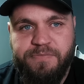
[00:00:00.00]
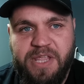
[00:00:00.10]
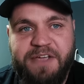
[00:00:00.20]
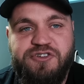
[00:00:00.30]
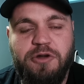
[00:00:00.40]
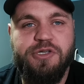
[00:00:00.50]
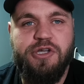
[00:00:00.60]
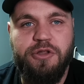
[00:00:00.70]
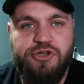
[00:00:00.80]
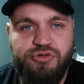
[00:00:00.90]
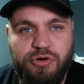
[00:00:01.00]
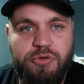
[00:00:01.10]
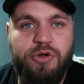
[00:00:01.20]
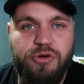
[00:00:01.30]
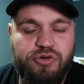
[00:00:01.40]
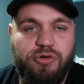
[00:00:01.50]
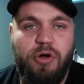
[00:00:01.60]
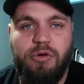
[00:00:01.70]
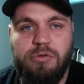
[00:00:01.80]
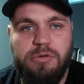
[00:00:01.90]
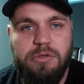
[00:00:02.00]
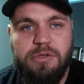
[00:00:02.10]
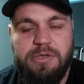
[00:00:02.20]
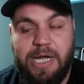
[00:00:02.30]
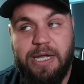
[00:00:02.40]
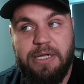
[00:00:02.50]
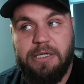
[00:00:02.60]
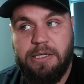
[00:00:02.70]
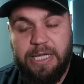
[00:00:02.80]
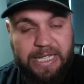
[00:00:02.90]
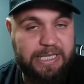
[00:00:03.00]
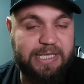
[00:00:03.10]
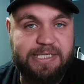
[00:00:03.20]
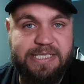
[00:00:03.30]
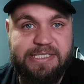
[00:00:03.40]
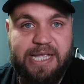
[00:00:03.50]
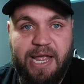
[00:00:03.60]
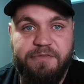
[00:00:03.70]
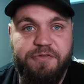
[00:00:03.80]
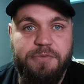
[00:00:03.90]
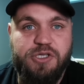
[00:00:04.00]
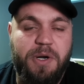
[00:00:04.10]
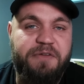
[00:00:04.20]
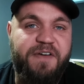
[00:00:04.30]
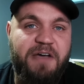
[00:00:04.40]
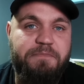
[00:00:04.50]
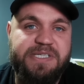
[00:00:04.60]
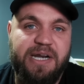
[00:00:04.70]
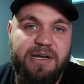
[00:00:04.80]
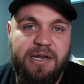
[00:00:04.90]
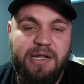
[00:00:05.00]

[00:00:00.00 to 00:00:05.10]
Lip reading: if Jim has got the true control that he thinks he's getting from the 25%